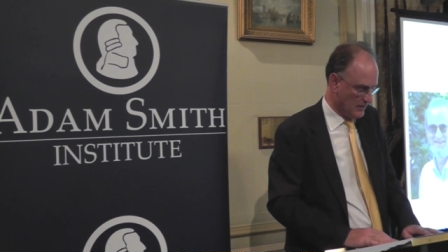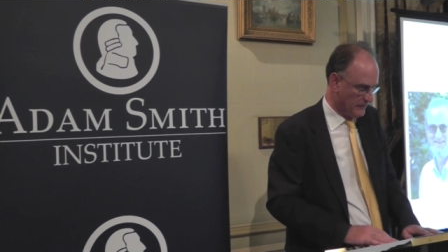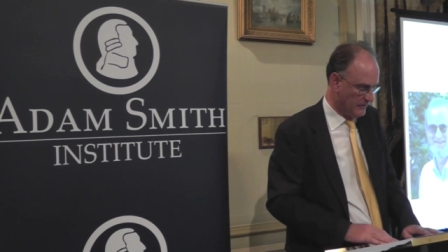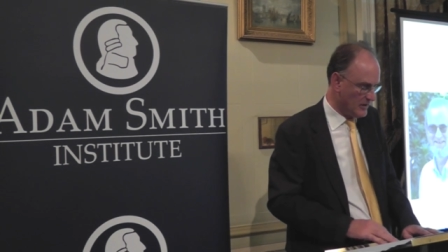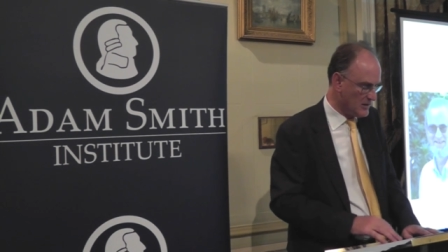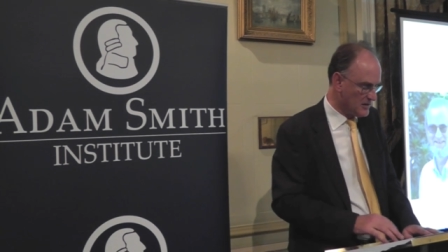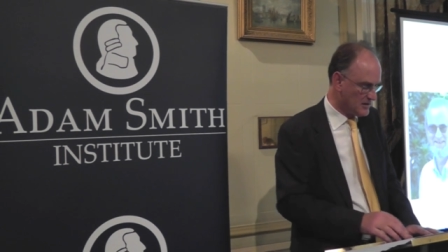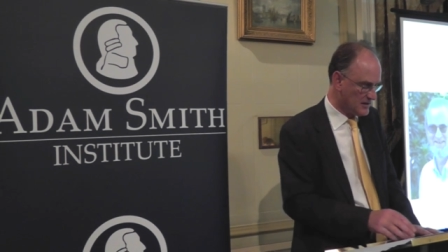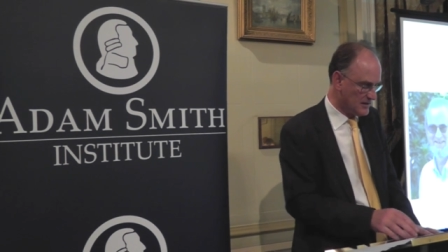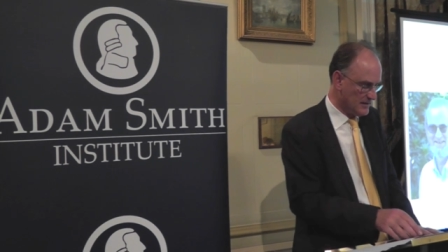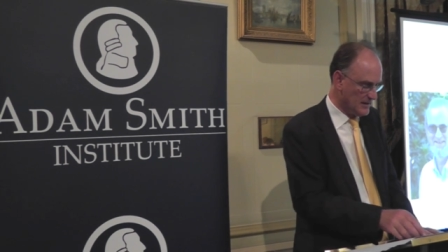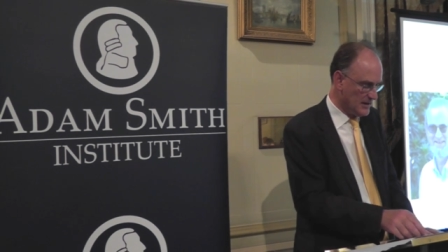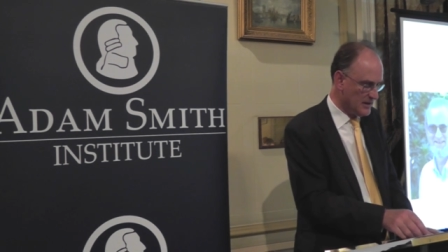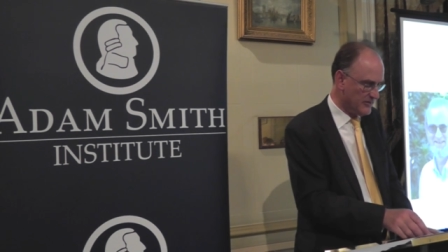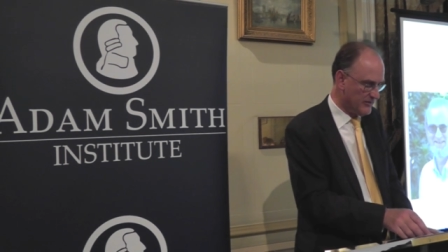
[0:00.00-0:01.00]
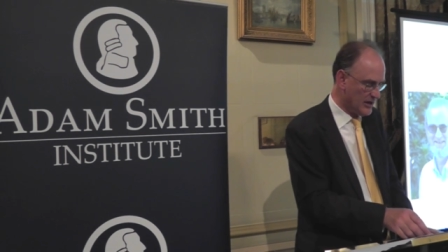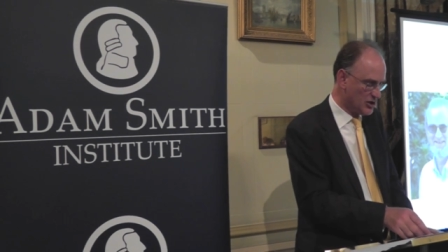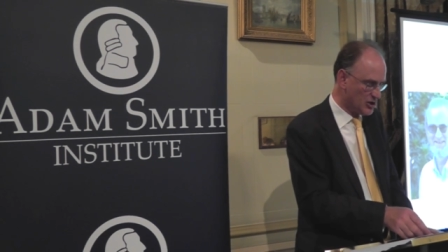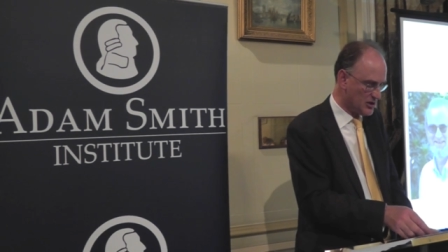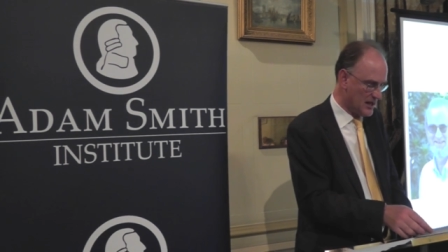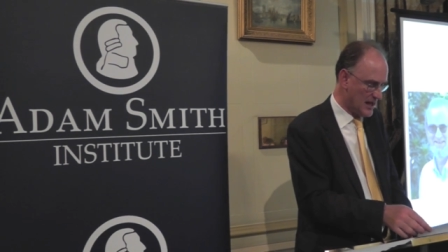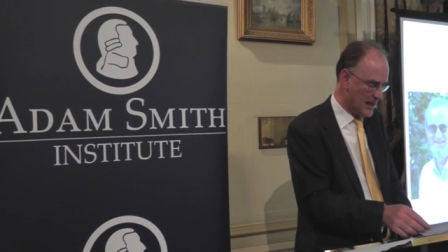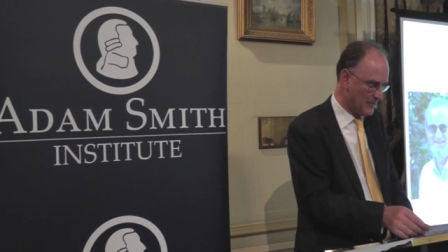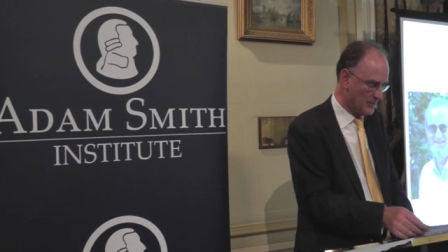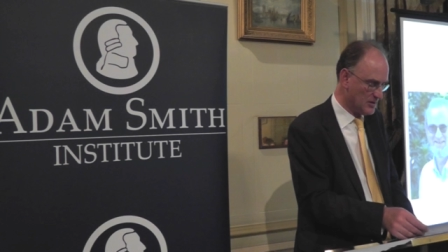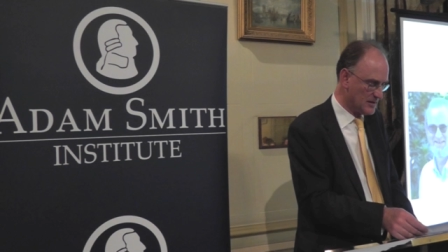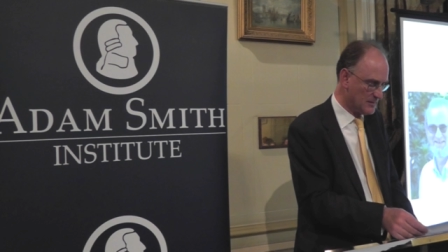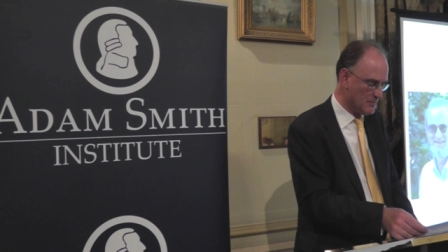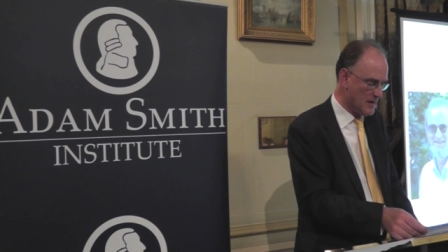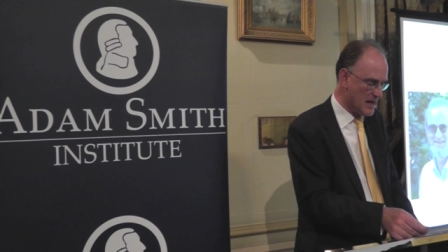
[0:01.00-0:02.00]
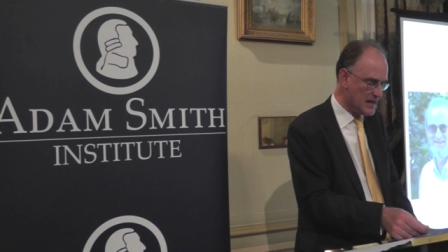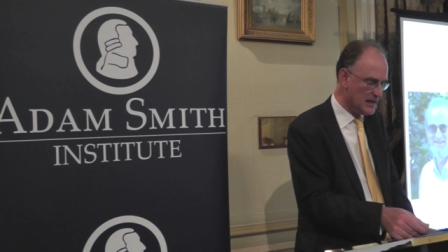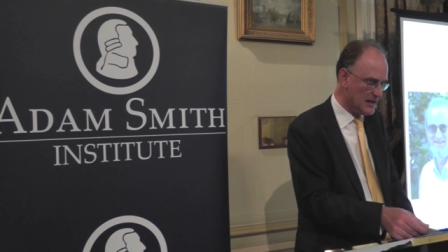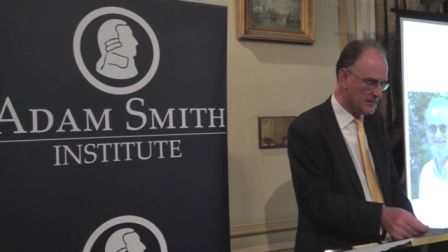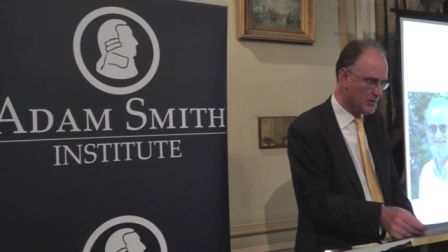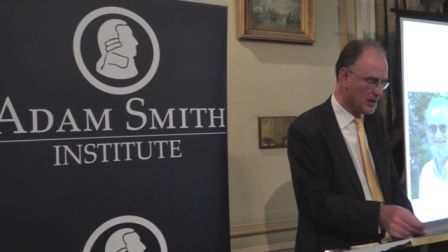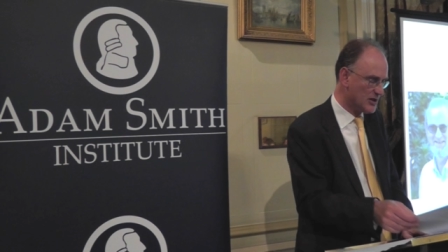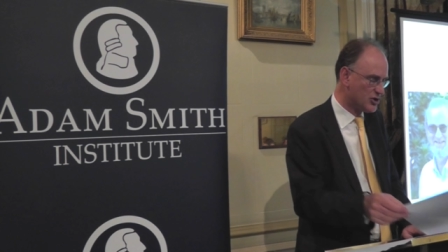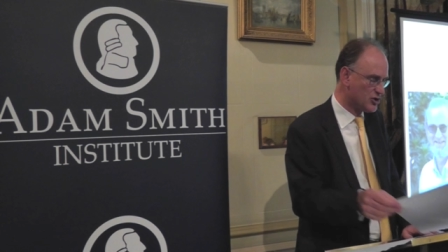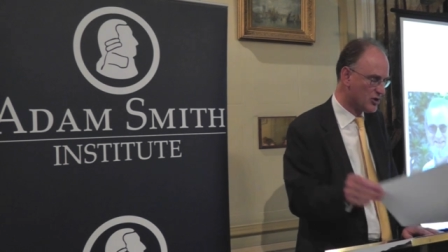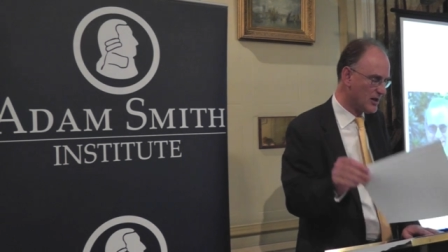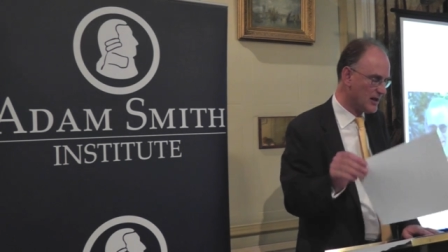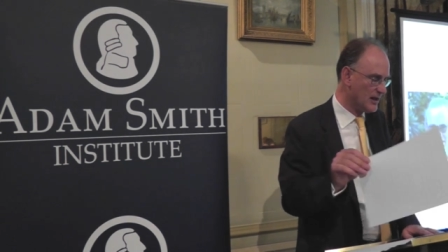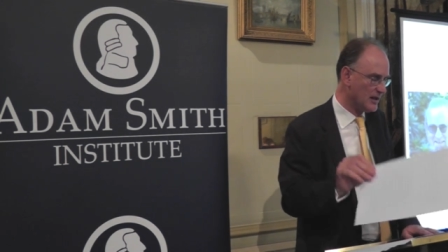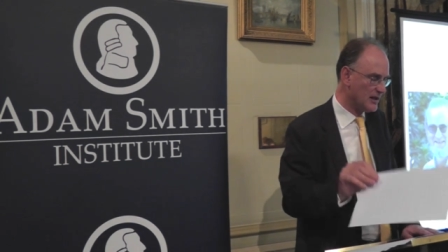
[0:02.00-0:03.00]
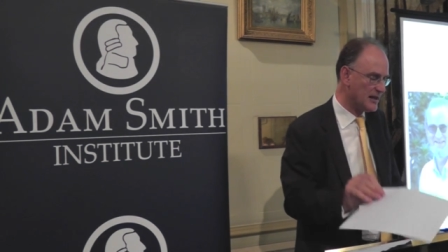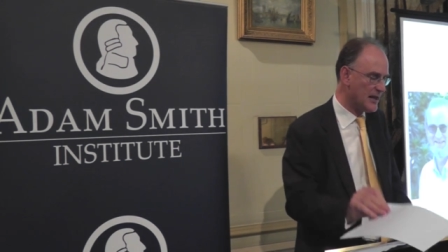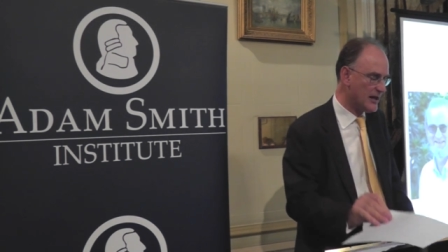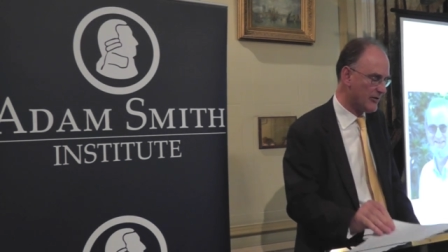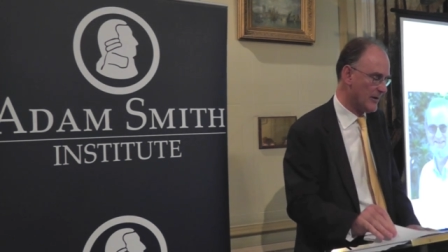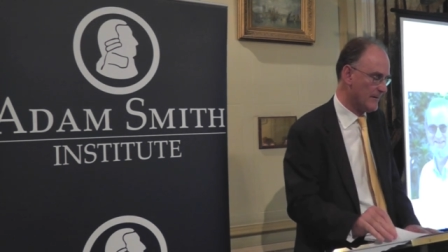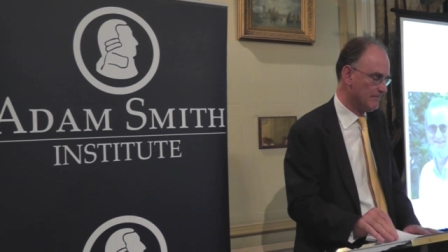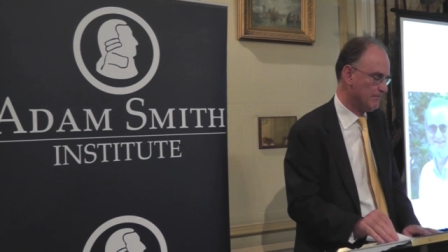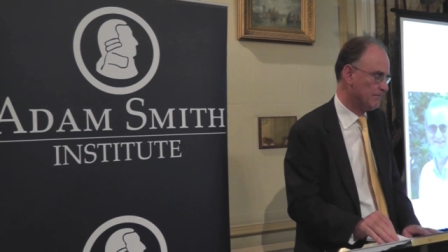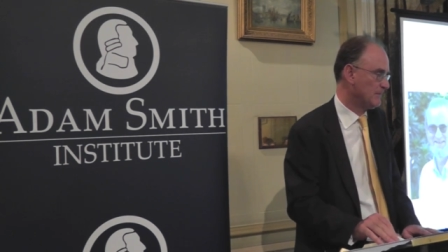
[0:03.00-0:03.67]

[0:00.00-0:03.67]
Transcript: First, innovation happens mainly by trial and error.